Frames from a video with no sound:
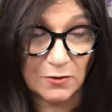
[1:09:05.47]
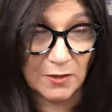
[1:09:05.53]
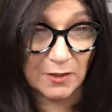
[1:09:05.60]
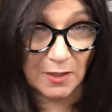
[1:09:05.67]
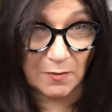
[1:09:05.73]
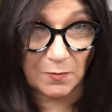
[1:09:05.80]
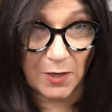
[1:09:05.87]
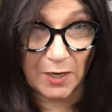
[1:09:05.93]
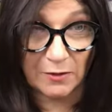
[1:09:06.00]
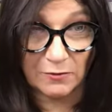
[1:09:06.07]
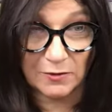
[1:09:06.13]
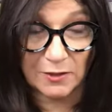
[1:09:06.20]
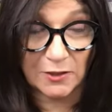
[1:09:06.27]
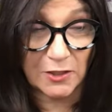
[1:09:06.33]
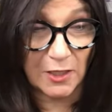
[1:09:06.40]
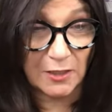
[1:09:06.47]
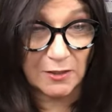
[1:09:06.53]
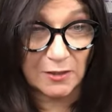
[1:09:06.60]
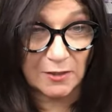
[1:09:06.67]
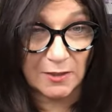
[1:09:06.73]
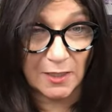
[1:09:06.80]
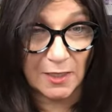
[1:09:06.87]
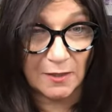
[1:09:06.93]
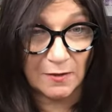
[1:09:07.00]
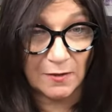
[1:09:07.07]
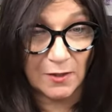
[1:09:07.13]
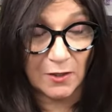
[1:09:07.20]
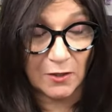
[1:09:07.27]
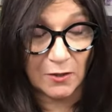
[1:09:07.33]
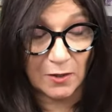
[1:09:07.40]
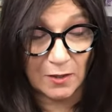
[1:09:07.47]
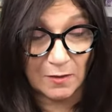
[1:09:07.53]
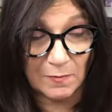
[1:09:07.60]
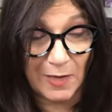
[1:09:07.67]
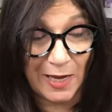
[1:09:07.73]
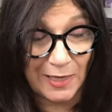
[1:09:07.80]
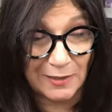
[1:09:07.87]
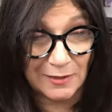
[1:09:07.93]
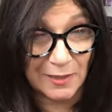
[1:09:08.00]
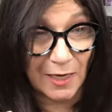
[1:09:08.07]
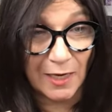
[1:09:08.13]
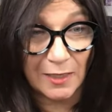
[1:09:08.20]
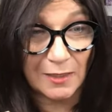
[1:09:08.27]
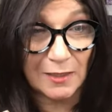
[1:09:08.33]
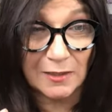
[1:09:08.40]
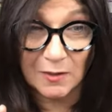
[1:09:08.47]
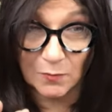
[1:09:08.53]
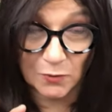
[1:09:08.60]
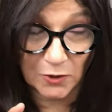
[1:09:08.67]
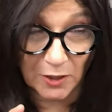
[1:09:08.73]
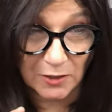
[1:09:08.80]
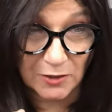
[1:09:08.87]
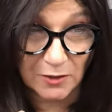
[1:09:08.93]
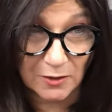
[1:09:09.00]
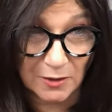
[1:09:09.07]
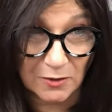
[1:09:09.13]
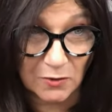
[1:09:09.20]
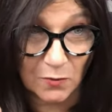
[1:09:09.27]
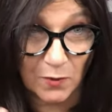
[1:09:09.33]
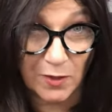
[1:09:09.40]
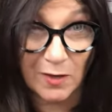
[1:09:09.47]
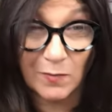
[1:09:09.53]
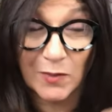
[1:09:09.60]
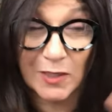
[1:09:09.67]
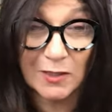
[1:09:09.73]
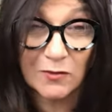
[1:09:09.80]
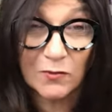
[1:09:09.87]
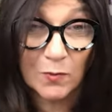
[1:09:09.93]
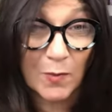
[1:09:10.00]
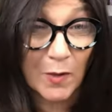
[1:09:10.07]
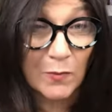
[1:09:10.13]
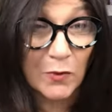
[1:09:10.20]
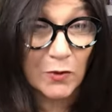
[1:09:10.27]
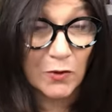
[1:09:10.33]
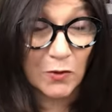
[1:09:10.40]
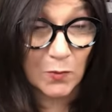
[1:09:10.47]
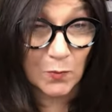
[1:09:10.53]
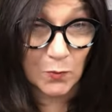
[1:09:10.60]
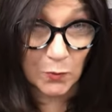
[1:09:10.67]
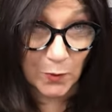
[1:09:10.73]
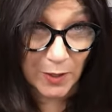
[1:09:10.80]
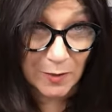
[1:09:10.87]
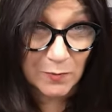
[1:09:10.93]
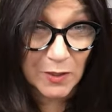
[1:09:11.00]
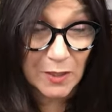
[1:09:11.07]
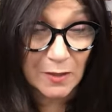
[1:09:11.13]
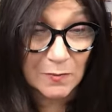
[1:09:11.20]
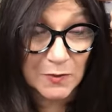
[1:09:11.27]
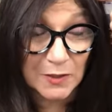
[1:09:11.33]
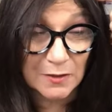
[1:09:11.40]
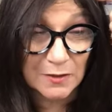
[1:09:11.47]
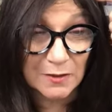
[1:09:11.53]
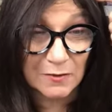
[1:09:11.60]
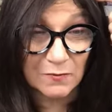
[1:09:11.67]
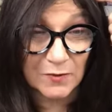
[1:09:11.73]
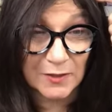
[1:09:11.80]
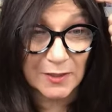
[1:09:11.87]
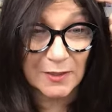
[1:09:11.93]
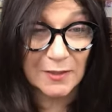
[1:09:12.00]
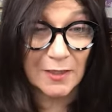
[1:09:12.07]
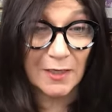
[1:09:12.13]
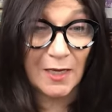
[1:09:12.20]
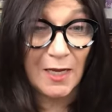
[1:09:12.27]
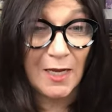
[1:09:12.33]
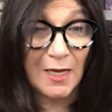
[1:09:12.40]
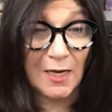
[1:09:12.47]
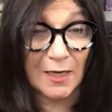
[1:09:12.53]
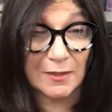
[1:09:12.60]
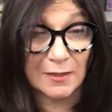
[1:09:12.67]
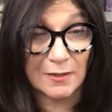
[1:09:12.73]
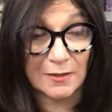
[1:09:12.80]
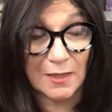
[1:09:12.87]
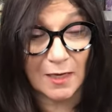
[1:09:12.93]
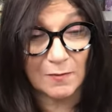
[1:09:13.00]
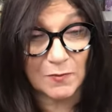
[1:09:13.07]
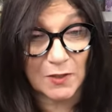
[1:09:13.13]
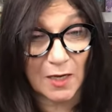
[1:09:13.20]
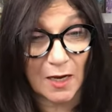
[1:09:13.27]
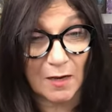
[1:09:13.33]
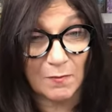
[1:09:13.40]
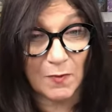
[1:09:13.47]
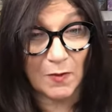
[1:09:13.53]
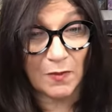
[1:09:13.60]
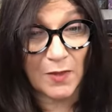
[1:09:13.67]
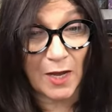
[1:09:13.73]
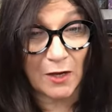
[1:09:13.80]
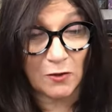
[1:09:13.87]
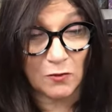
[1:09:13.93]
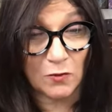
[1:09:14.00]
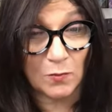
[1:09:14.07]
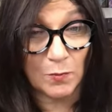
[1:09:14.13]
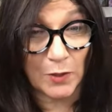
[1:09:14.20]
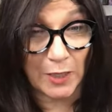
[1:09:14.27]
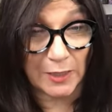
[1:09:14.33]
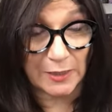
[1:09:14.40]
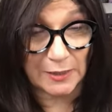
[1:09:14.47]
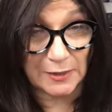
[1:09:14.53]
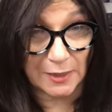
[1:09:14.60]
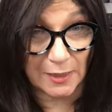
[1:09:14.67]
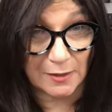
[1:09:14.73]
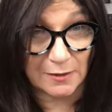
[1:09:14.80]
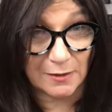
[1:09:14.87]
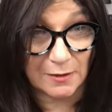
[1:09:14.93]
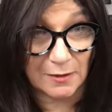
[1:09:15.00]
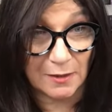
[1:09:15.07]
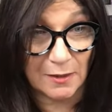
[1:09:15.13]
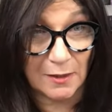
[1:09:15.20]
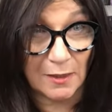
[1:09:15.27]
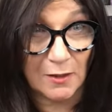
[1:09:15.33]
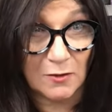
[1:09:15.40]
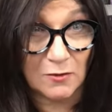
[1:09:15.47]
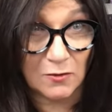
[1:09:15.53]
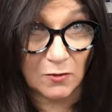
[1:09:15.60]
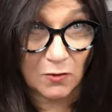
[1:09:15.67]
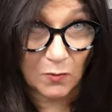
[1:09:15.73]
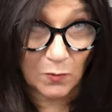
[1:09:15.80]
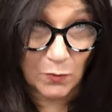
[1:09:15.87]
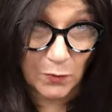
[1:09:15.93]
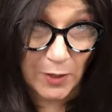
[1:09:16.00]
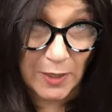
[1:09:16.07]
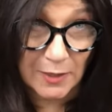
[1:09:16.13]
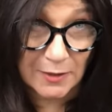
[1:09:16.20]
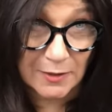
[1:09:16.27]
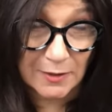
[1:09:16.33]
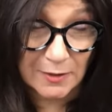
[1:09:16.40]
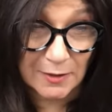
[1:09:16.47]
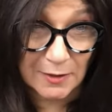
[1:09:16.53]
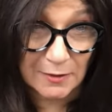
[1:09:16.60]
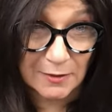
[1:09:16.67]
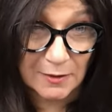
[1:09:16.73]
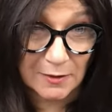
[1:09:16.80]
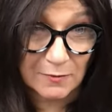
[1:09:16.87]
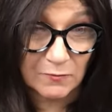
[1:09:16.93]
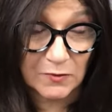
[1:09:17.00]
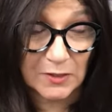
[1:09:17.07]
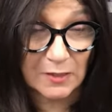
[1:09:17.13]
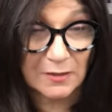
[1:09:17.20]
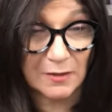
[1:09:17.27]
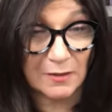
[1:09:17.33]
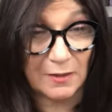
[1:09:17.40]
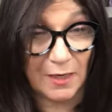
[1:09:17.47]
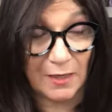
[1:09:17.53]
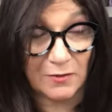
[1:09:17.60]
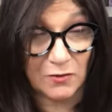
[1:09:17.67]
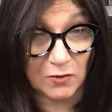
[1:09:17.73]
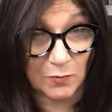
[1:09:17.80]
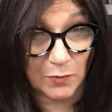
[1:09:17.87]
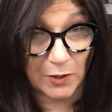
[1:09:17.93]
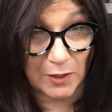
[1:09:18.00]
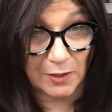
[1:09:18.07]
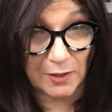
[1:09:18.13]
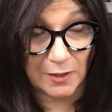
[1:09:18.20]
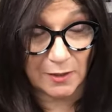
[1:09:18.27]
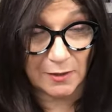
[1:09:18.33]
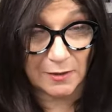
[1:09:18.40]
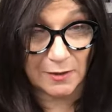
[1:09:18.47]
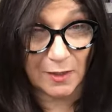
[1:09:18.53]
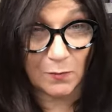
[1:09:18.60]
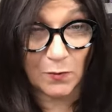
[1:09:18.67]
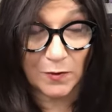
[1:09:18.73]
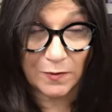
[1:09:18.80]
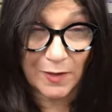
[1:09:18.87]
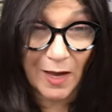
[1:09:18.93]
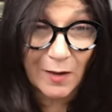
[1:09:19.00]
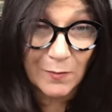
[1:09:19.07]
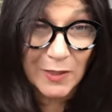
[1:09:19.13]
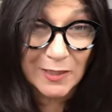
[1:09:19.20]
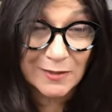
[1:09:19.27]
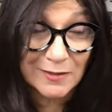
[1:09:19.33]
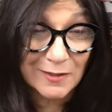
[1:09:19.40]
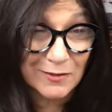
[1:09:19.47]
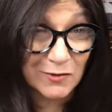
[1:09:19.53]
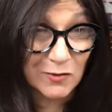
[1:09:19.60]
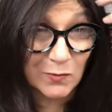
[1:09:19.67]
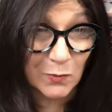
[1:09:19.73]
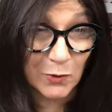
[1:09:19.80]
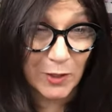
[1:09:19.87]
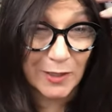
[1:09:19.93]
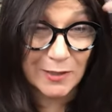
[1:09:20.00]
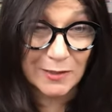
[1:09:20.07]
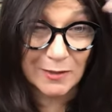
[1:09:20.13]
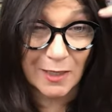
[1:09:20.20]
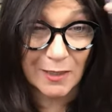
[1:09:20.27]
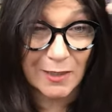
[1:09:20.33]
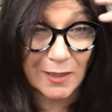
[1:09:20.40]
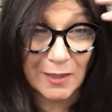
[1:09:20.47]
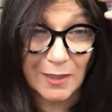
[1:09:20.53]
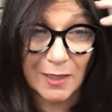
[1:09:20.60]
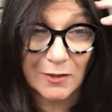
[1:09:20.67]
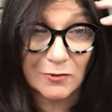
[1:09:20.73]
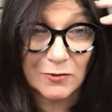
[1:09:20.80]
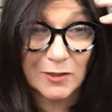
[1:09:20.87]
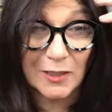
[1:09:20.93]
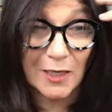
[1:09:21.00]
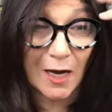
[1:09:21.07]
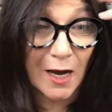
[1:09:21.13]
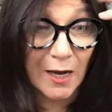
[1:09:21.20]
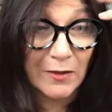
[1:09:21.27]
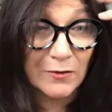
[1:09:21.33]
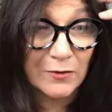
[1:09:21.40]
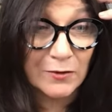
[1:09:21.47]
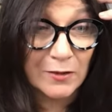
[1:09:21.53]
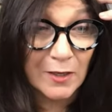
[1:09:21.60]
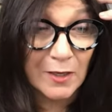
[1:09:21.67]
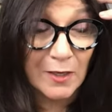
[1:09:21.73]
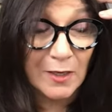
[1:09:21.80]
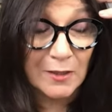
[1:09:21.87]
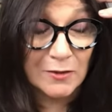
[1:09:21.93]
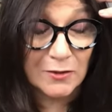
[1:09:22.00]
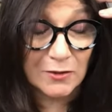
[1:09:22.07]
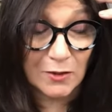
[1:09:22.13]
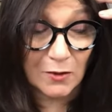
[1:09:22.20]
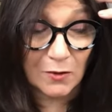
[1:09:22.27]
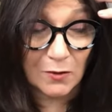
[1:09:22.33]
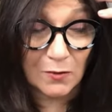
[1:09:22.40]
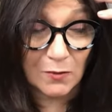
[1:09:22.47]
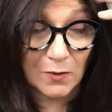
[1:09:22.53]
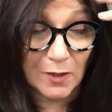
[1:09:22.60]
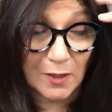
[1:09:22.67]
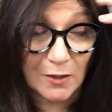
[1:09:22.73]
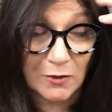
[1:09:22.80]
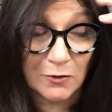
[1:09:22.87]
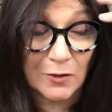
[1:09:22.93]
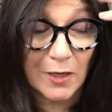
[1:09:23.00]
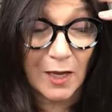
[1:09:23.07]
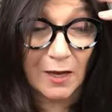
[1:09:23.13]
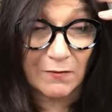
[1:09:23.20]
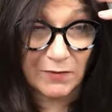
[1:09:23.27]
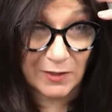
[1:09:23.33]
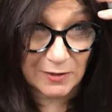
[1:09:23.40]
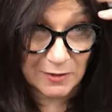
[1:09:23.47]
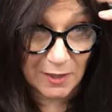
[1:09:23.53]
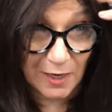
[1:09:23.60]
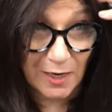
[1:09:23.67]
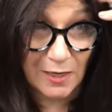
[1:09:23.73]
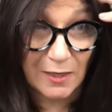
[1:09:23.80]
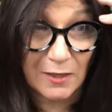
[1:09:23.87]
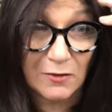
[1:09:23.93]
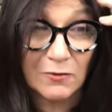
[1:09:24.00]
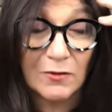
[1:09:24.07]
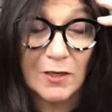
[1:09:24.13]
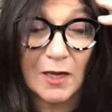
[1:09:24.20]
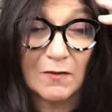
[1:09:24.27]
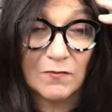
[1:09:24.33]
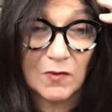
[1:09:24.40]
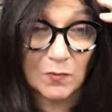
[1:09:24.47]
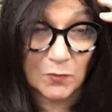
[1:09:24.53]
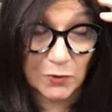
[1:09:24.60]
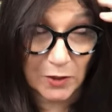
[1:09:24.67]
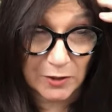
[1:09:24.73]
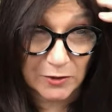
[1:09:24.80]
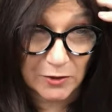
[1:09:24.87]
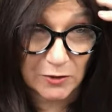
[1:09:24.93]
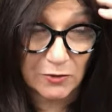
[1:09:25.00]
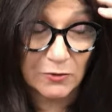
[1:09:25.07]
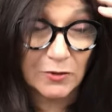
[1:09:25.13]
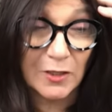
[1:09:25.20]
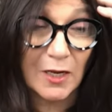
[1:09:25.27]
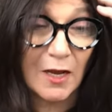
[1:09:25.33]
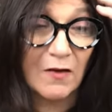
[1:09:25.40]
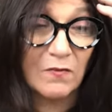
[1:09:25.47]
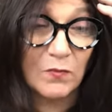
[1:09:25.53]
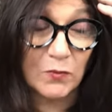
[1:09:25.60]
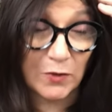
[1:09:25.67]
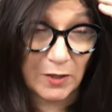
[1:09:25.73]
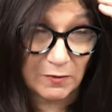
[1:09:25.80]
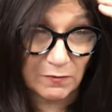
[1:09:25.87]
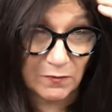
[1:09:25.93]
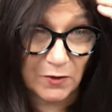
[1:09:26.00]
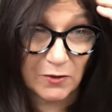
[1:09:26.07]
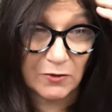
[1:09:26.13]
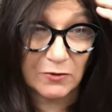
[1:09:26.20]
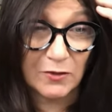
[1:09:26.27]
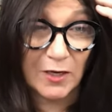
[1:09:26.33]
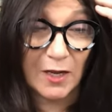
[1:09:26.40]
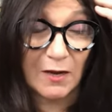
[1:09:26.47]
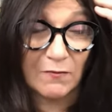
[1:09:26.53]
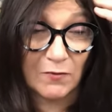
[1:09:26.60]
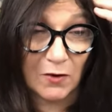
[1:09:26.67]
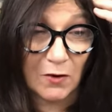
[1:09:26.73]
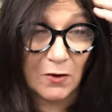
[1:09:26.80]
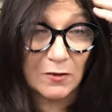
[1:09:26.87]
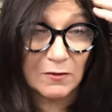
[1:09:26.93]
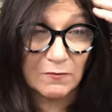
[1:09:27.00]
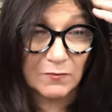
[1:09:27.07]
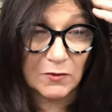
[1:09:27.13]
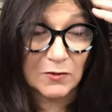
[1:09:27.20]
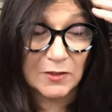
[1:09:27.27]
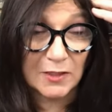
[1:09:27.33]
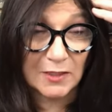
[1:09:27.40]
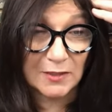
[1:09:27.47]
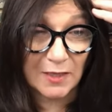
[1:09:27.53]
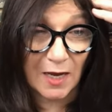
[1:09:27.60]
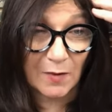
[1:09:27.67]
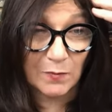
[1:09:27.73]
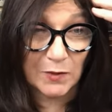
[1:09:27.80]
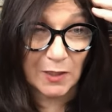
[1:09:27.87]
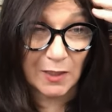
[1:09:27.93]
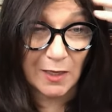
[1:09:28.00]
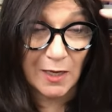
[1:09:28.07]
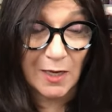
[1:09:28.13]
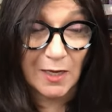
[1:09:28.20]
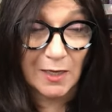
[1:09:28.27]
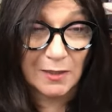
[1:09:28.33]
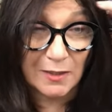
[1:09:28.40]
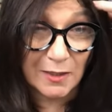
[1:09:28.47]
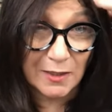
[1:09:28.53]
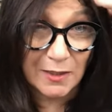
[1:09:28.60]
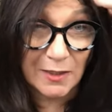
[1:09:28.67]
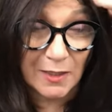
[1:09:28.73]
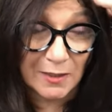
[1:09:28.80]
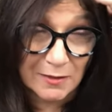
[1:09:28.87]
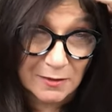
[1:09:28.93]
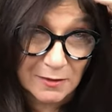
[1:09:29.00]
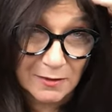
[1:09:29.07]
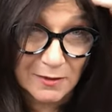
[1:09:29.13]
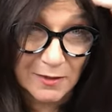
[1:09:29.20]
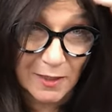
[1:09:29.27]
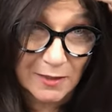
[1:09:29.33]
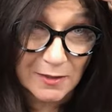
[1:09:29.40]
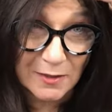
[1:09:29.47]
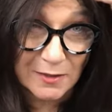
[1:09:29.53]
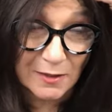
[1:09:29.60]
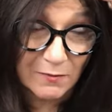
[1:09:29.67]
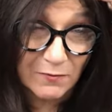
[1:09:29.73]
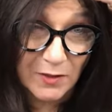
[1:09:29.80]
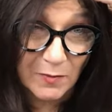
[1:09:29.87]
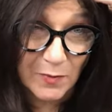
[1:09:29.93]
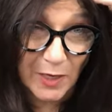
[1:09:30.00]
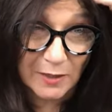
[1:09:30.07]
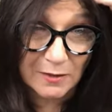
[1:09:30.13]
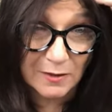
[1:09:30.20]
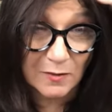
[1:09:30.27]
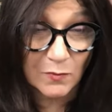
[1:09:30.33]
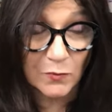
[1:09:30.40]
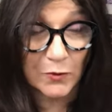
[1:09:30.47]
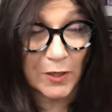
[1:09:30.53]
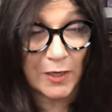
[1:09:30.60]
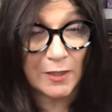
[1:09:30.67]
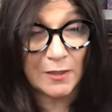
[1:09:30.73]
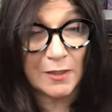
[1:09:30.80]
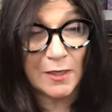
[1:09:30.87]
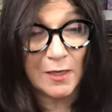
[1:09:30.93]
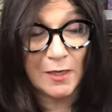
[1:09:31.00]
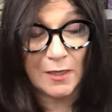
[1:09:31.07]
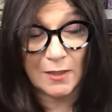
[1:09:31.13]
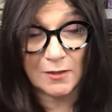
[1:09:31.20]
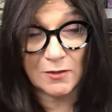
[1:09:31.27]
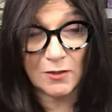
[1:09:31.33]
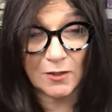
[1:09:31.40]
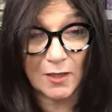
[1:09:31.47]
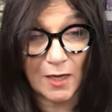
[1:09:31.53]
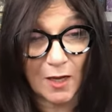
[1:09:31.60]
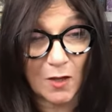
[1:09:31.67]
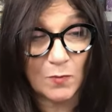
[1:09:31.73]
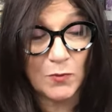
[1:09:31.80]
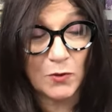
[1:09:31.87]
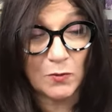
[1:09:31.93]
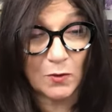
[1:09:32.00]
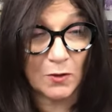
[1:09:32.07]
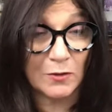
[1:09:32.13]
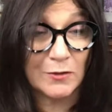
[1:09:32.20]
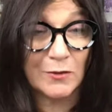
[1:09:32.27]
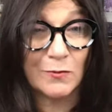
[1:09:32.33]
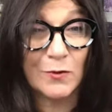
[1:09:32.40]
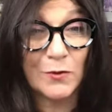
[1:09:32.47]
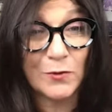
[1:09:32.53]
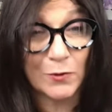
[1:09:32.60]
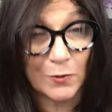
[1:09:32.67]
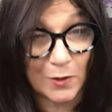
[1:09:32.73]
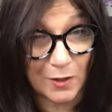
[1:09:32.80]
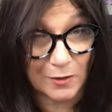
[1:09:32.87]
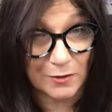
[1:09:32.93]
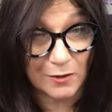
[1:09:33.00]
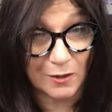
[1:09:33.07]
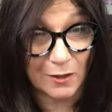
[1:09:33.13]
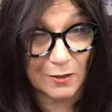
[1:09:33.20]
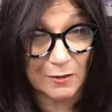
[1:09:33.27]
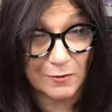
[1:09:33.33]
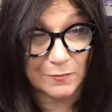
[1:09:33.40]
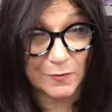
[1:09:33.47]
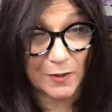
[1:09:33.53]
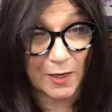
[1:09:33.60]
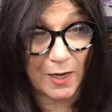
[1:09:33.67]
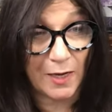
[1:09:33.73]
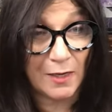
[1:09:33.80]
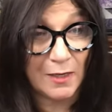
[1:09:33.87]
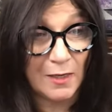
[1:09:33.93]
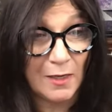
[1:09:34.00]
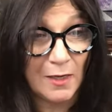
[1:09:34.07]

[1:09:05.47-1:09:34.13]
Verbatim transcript: their sleep patterns, changes in their um, anxiety and depression that's going on. Because remember, your brain becomes insulin resistant at the same time that your body does. So your brain is as insulin resistant as your body is. And what that means is your brain is not getting energy either. So you're going to have anxiety, you're going to have depression, you're going to have brain fog, you're going to have all of those things happening. Getting insulin sensitivity back to the brain is going to help you also with your hunger, okay?